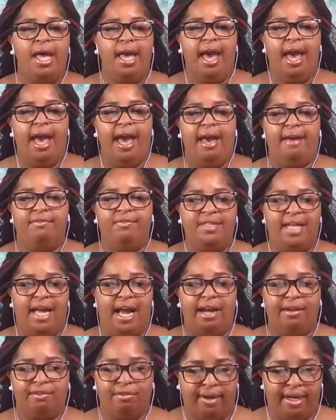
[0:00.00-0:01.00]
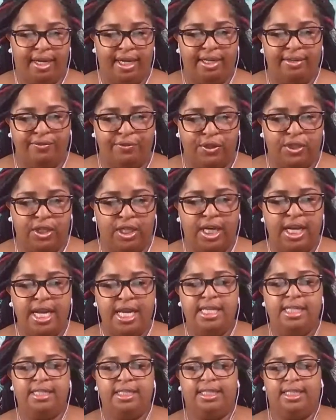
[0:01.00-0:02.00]
have not ran for
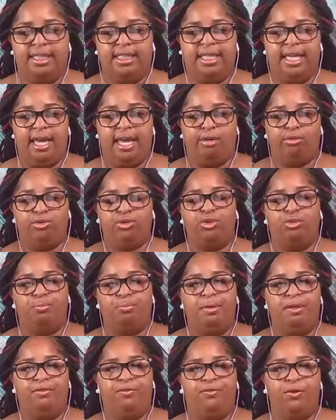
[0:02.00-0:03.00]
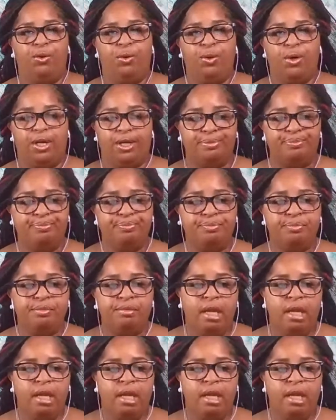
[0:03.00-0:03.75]
city council before.